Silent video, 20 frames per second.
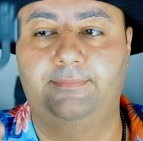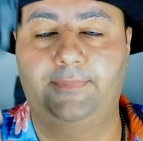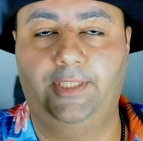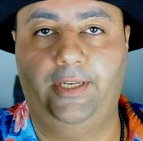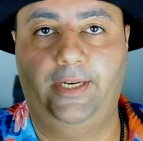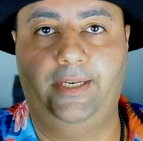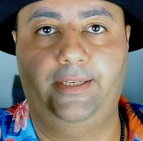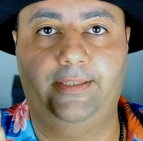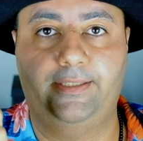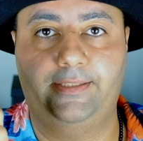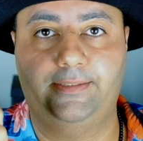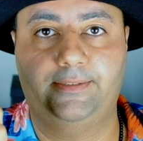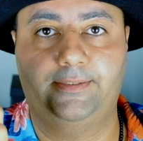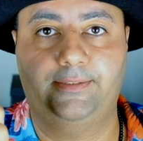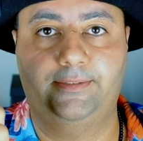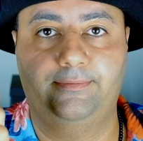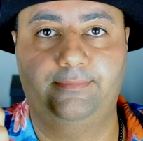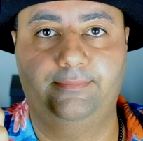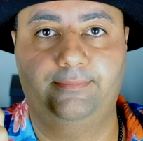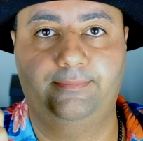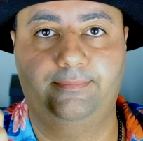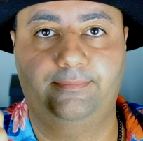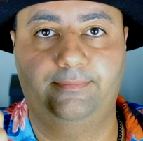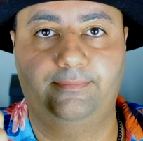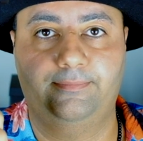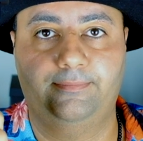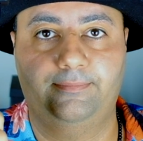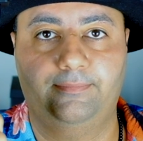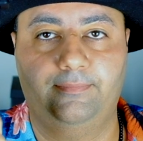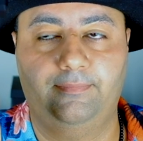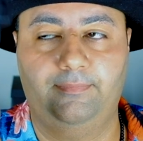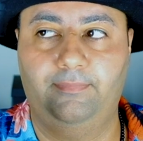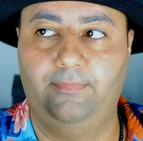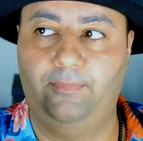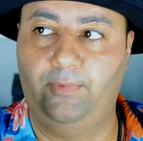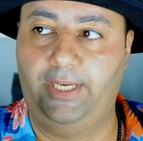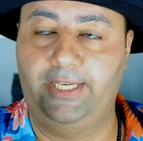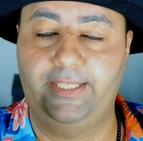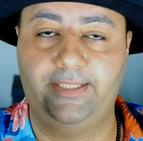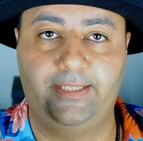And it is.
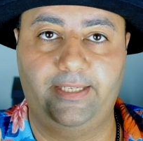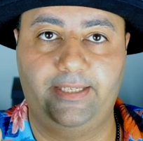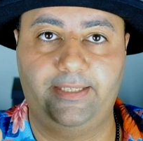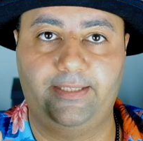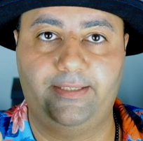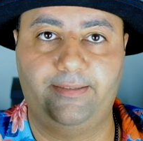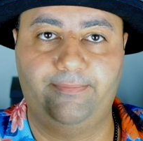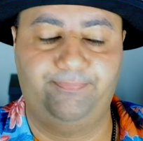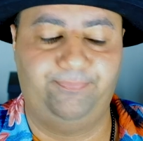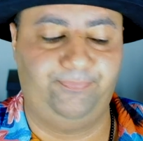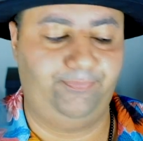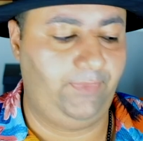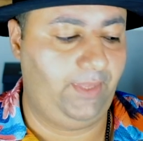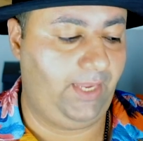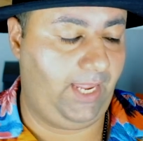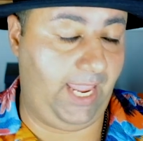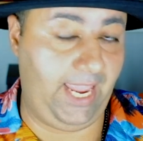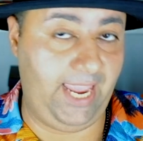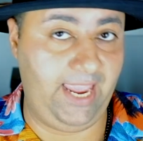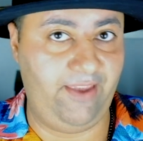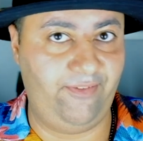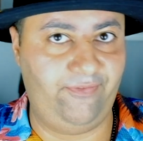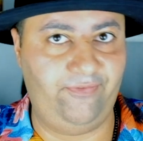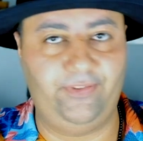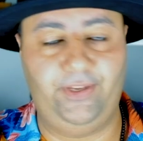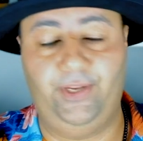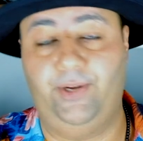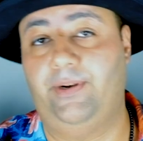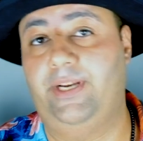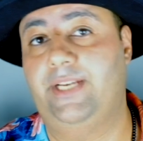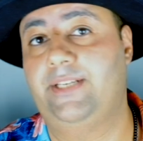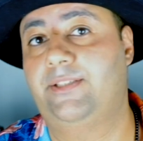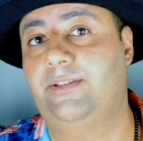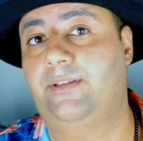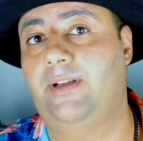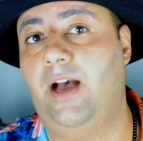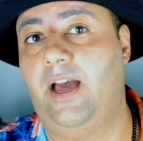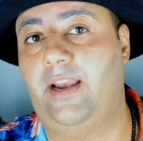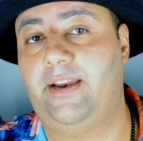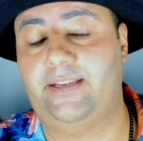What is this? If you're into
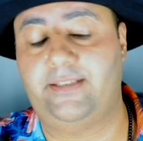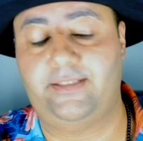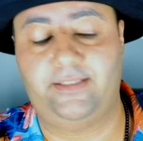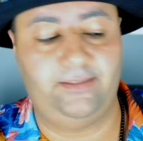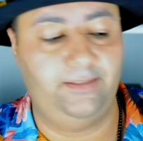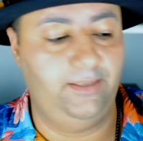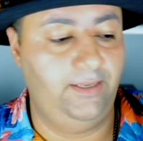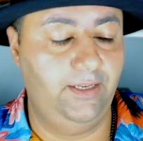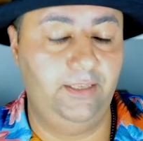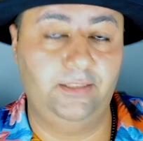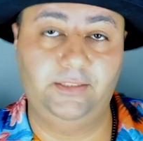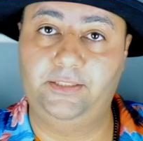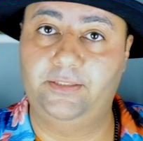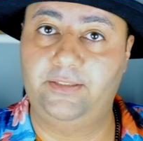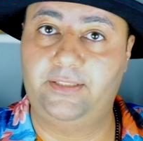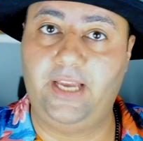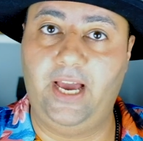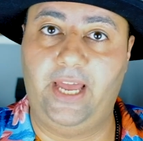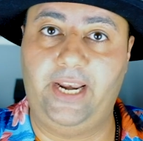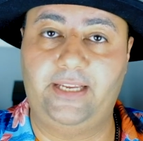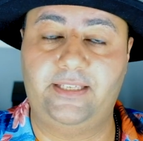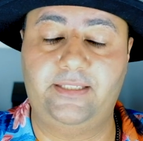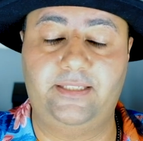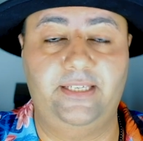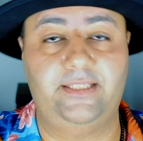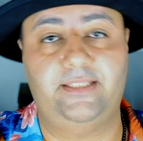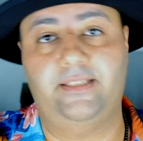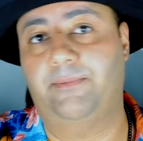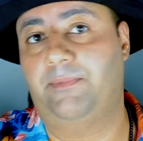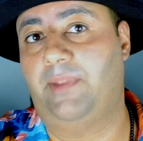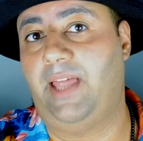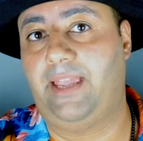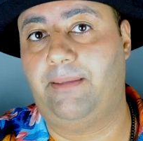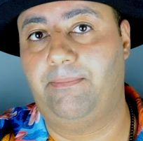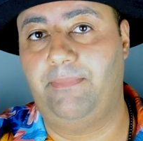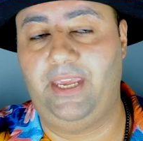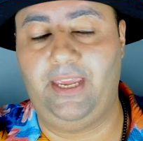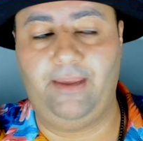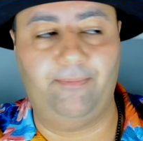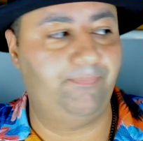Godox, use Godox system like
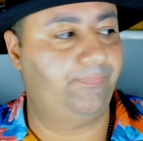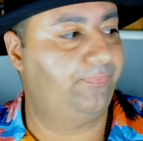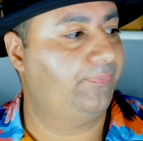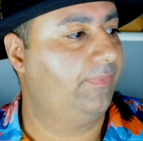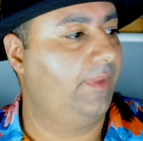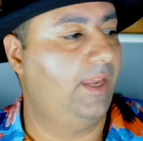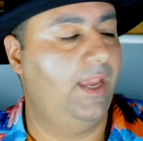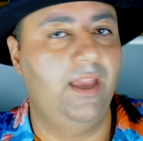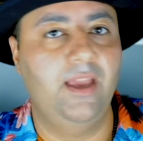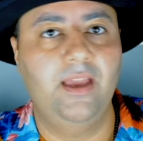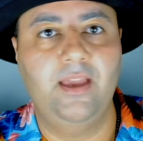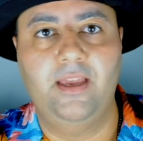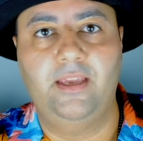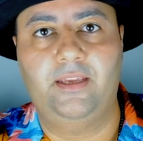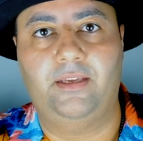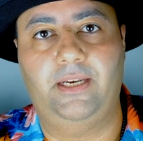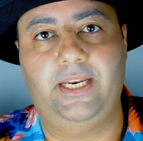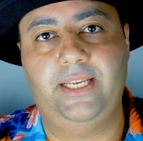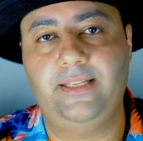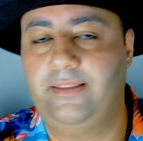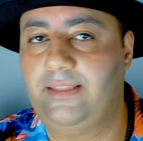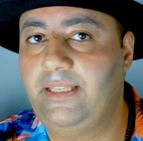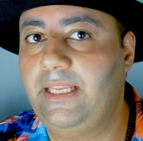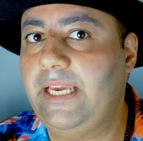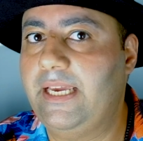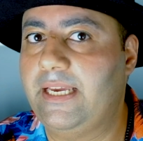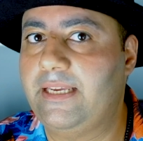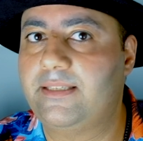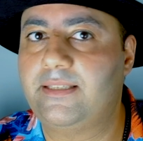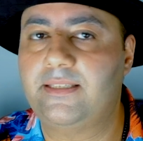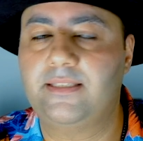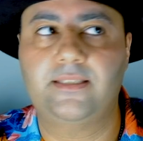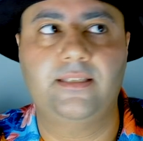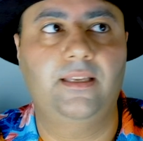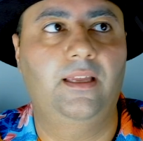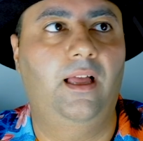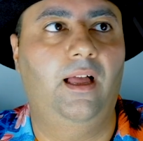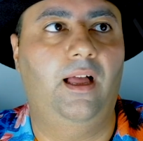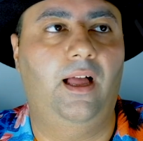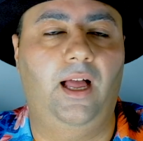me, you need this
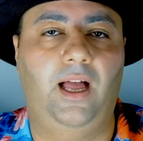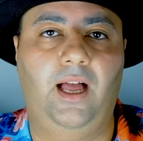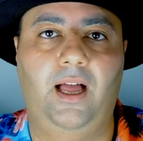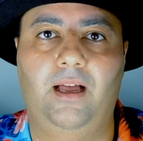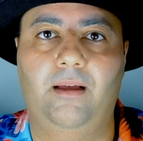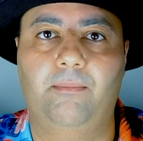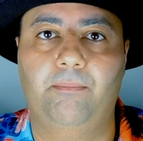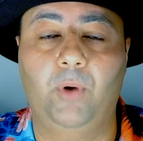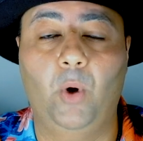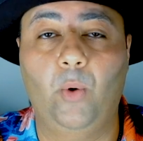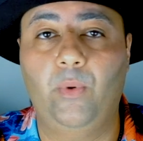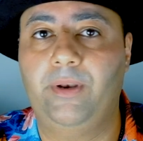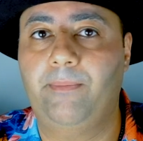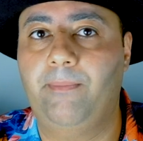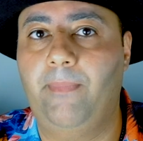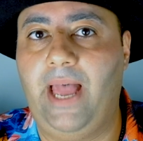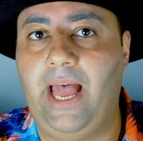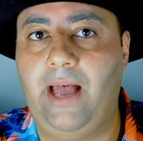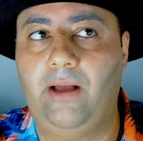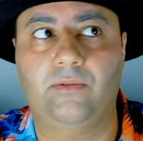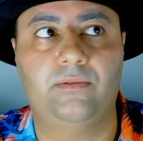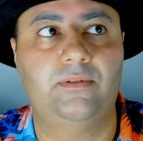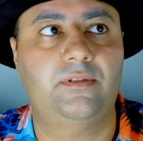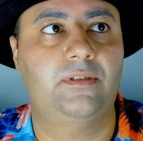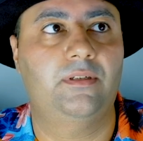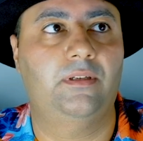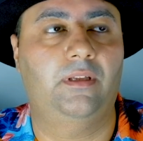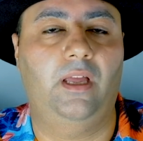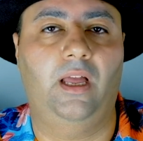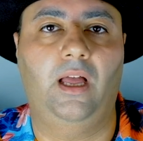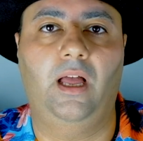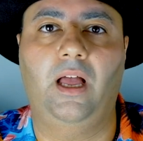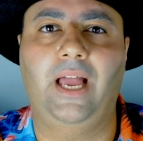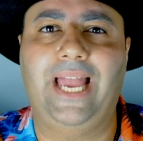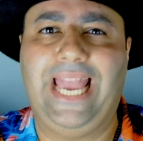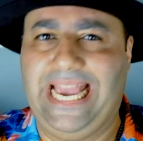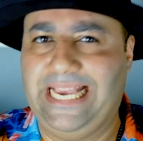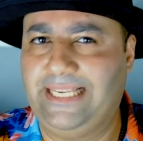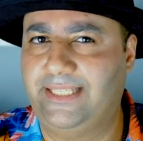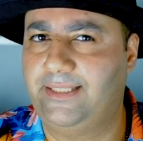bow and mount
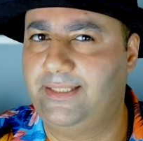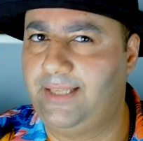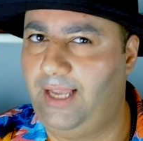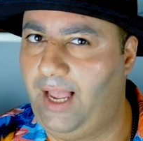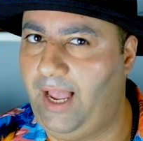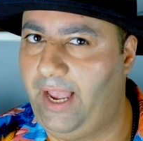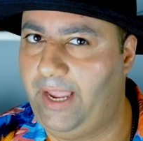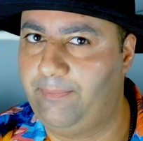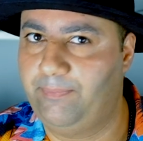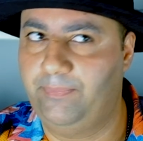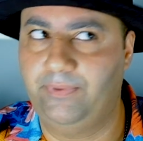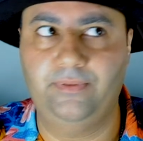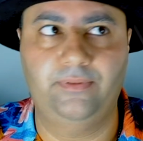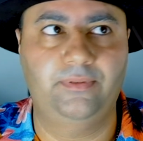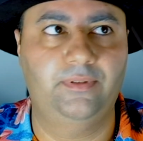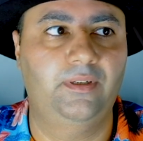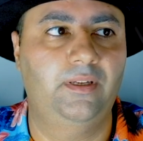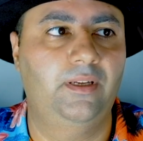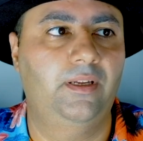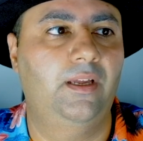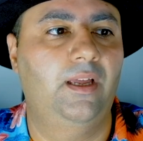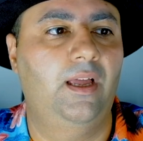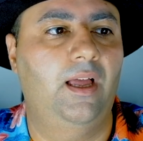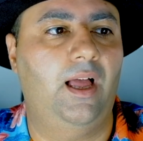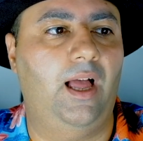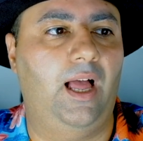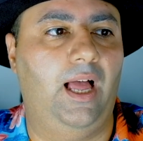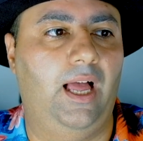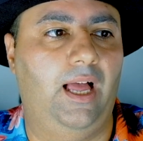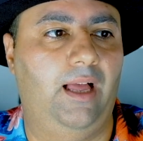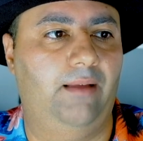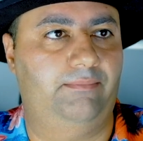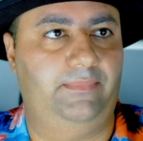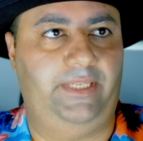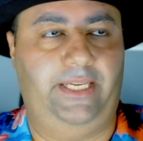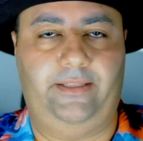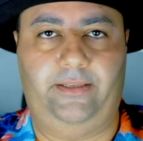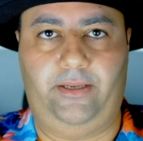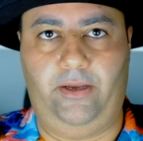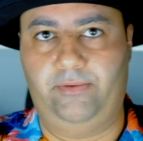S-type.
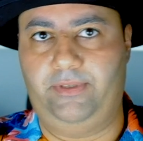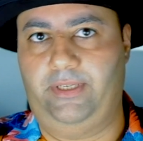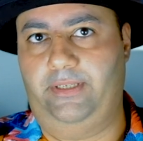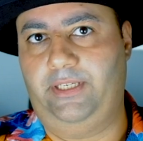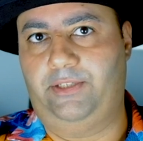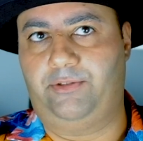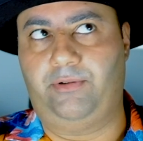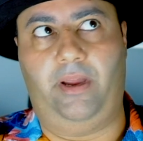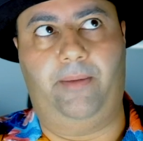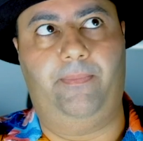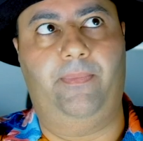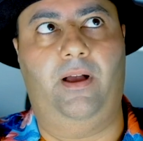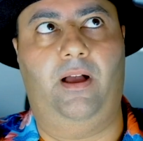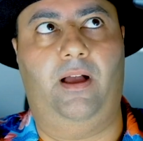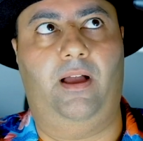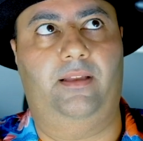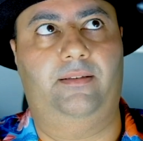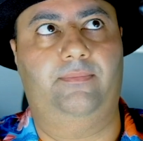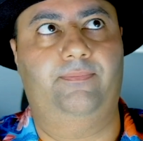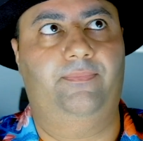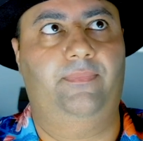It goes on the tripod